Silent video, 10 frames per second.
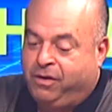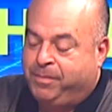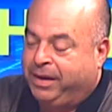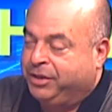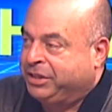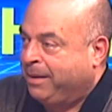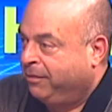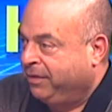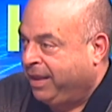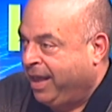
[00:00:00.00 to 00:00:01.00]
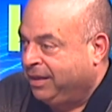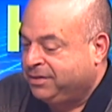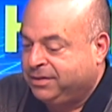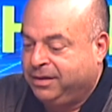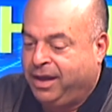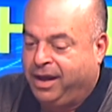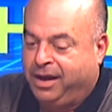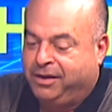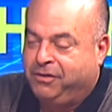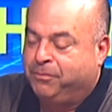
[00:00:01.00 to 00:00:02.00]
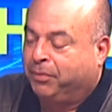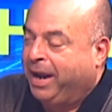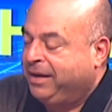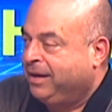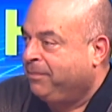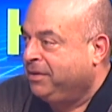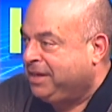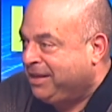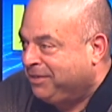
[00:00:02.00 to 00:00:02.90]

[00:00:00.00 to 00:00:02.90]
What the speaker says: been a gem of a guest. You brightened up the TV